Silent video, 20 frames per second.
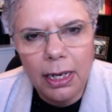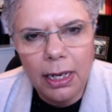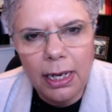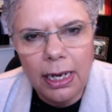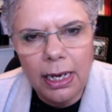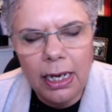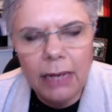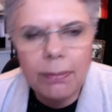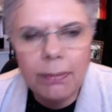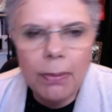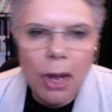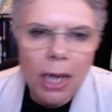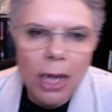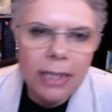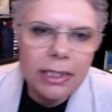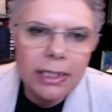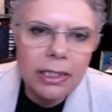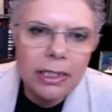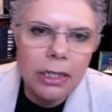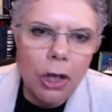It
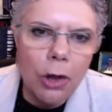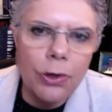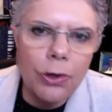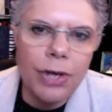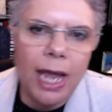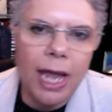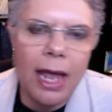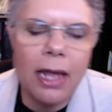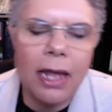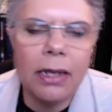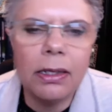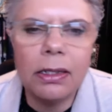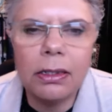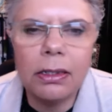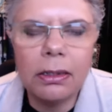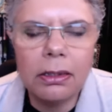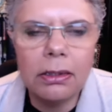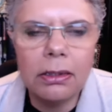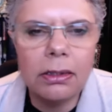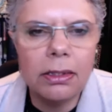might slow
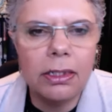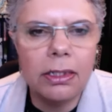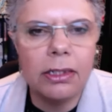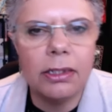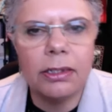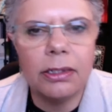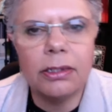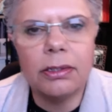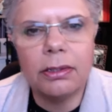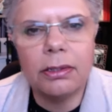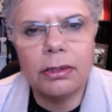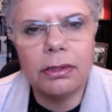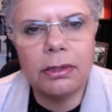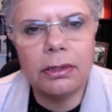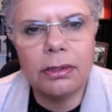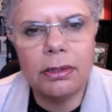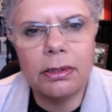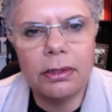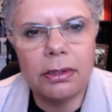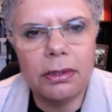down the
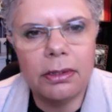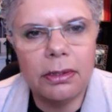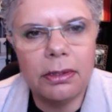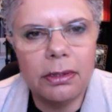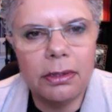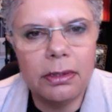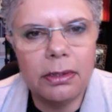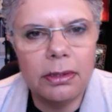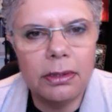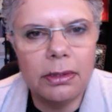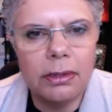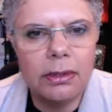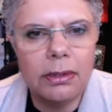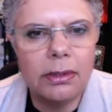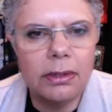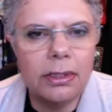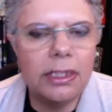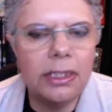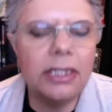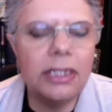
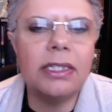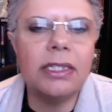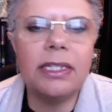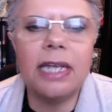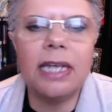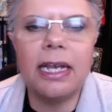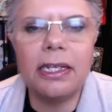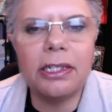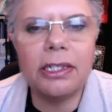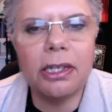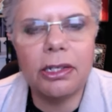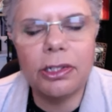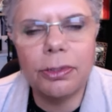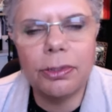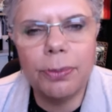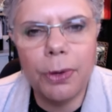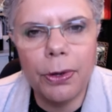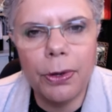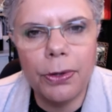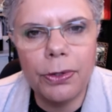success, I
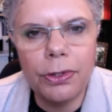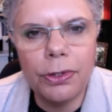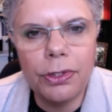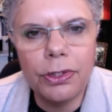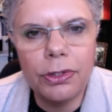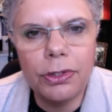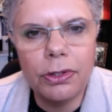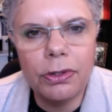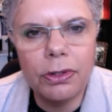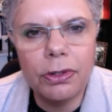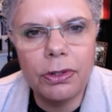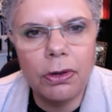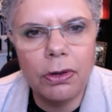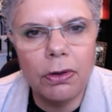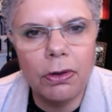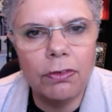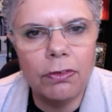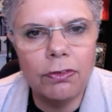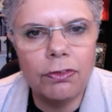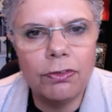suppose,
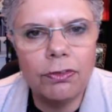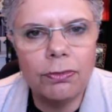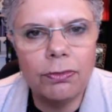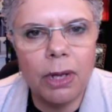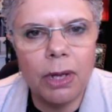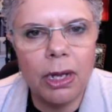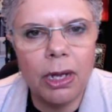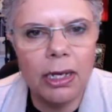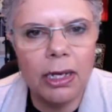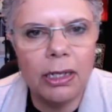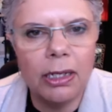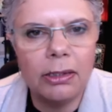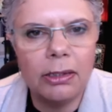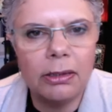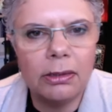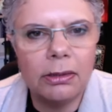of my